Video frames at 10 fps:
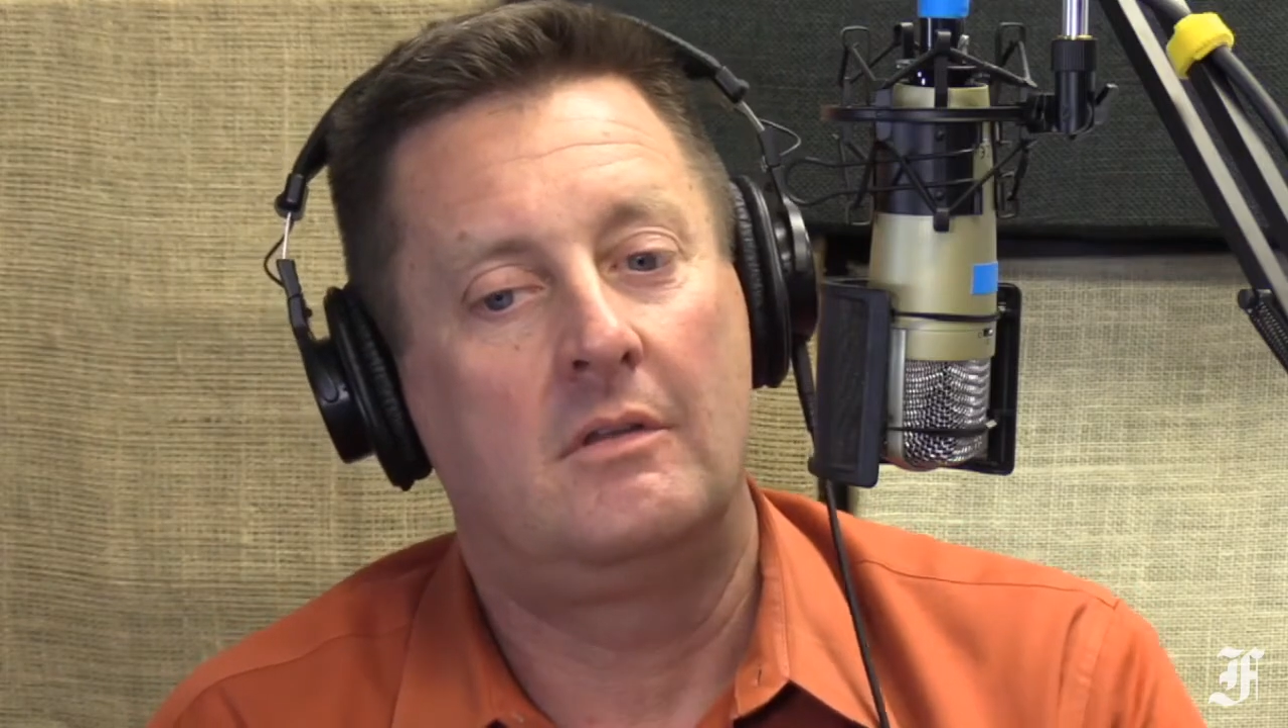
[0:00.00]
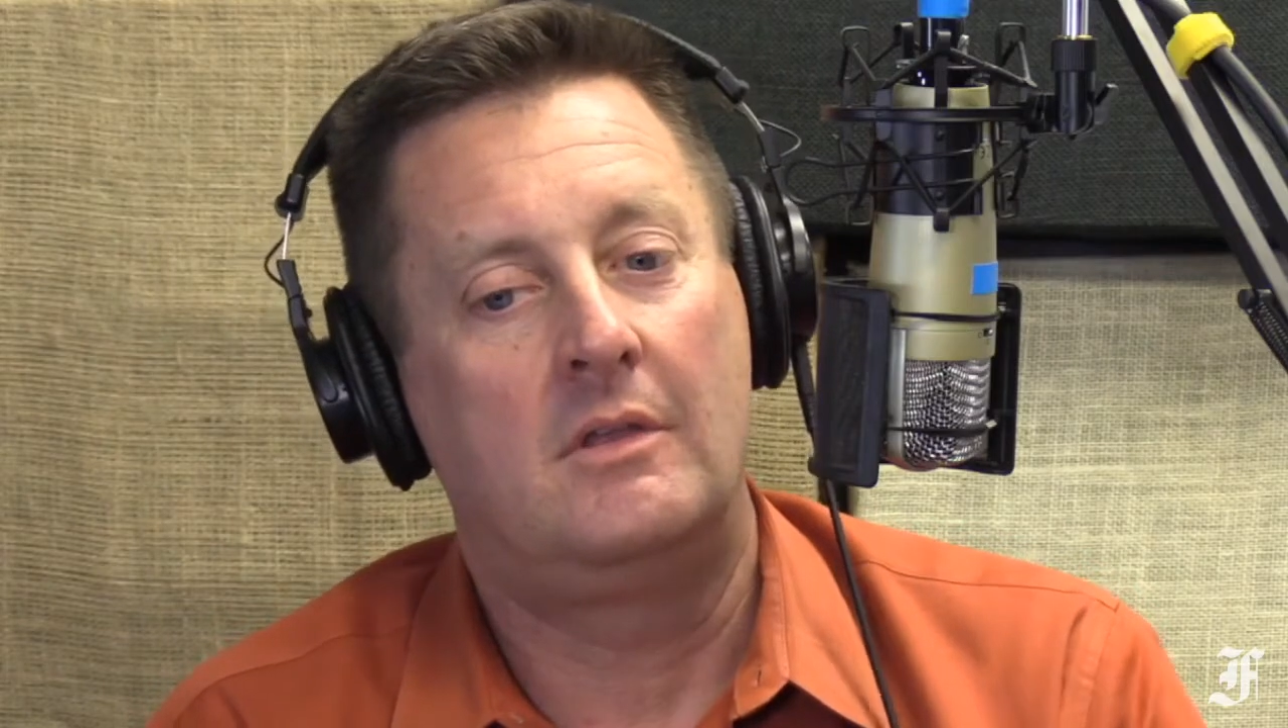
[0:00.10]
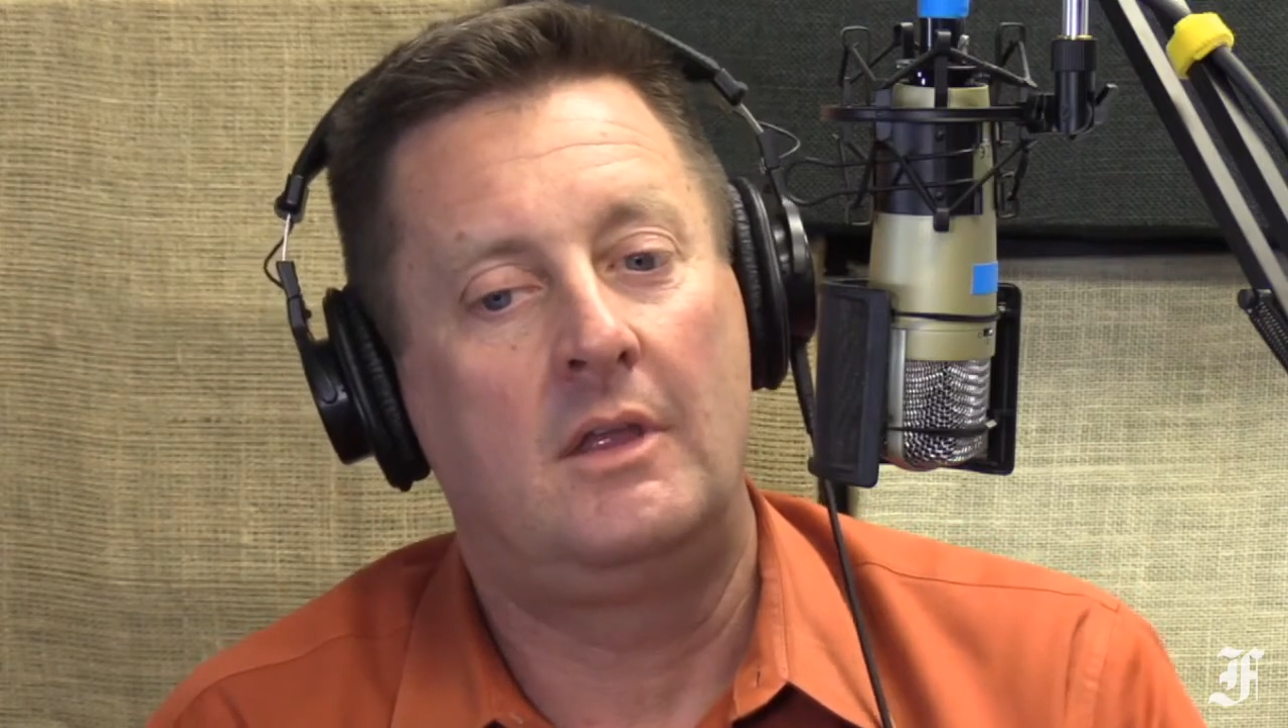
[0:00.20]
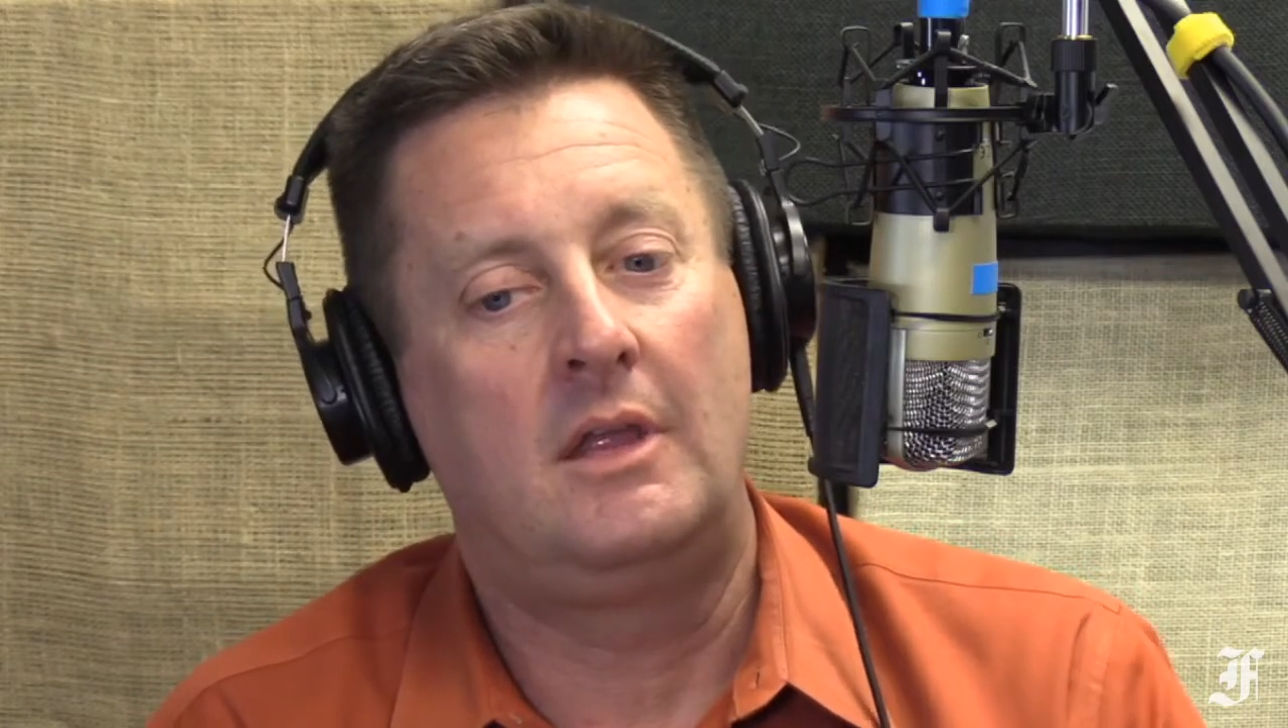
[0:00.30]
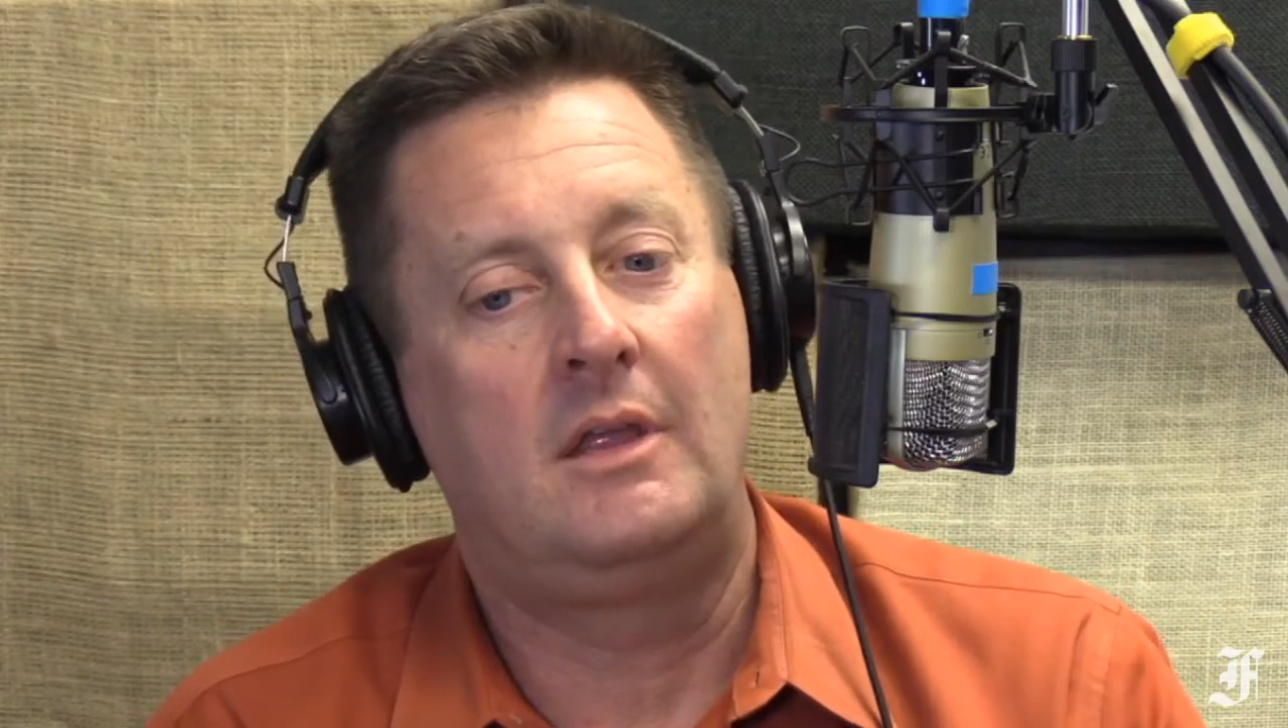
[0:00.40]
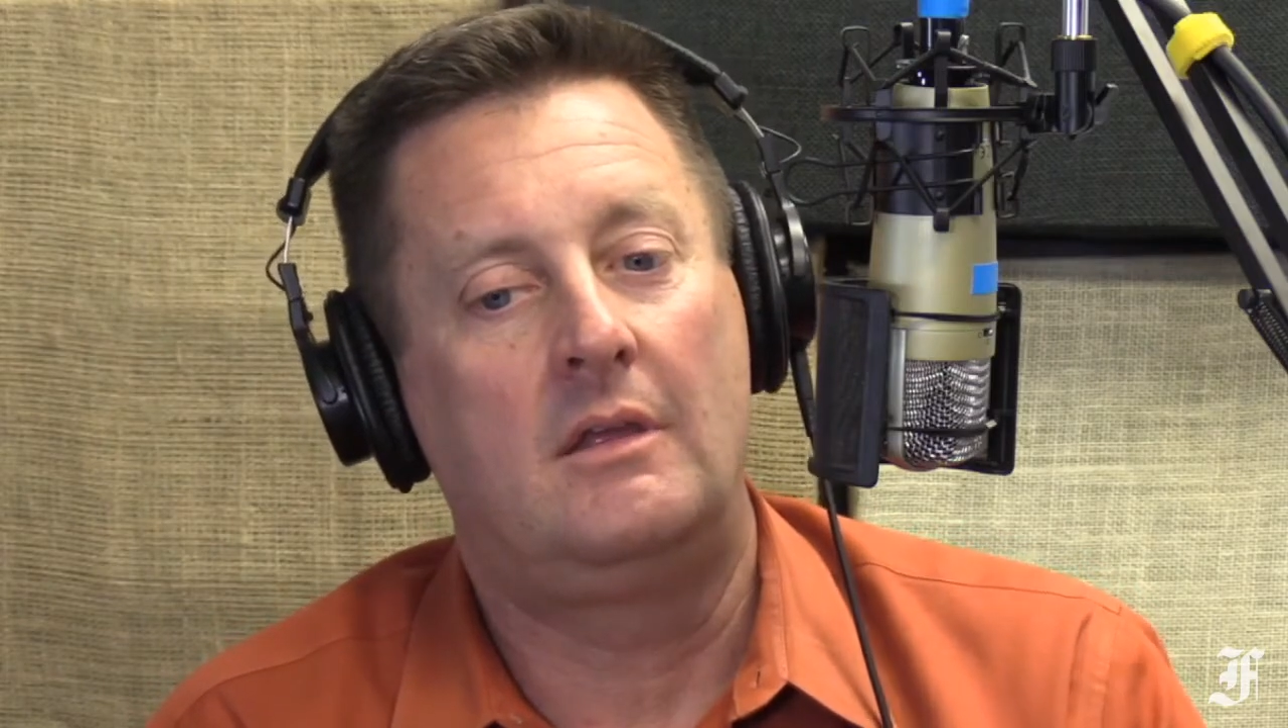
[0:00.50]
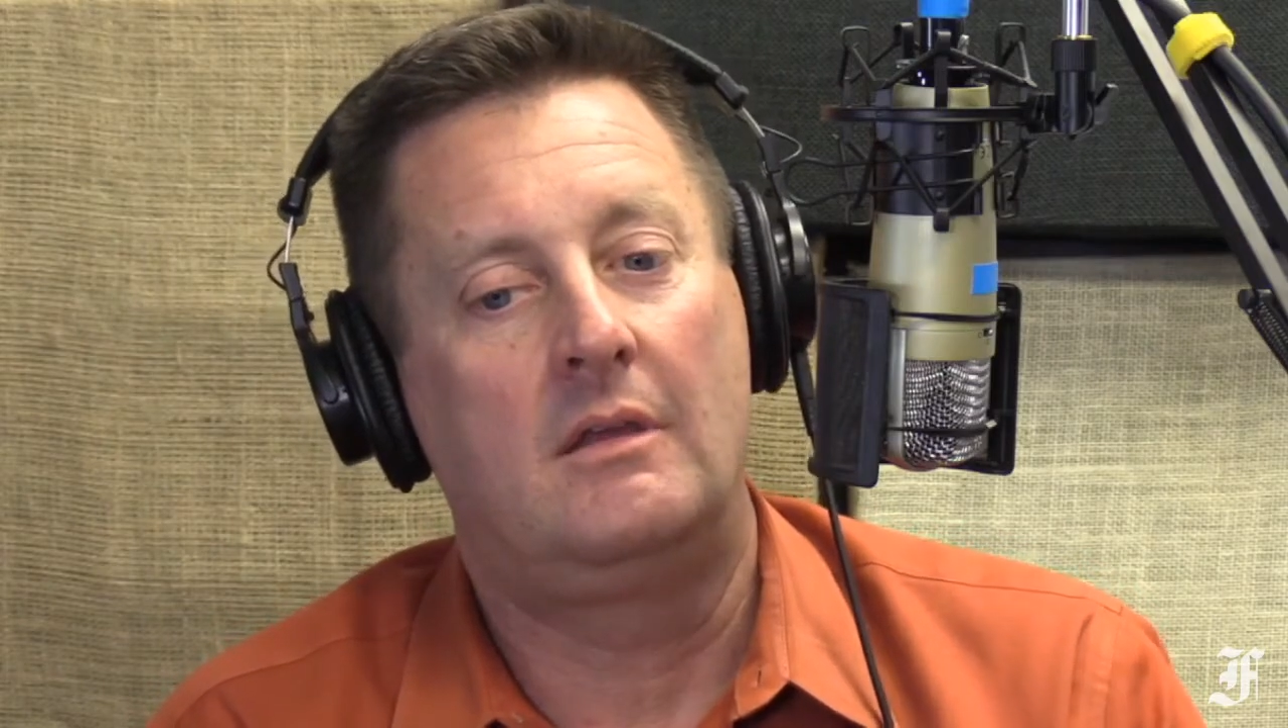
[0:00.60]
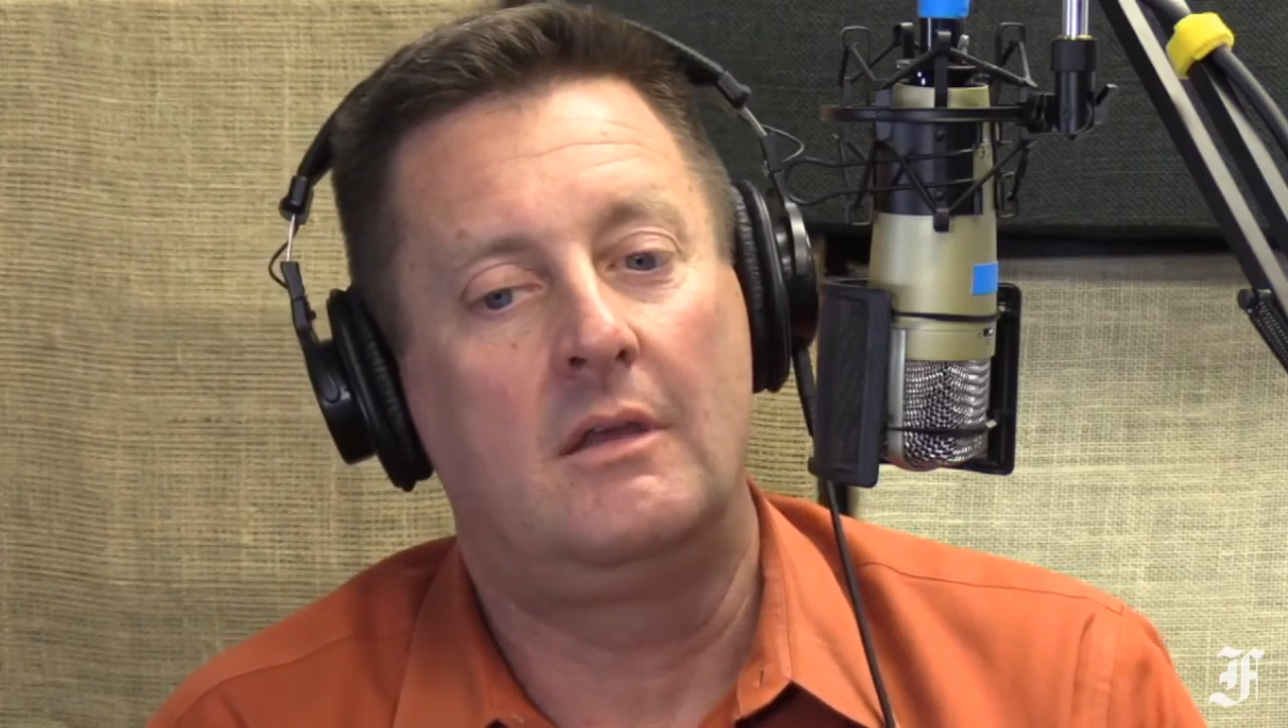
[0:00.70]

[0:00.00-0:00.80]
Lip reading: the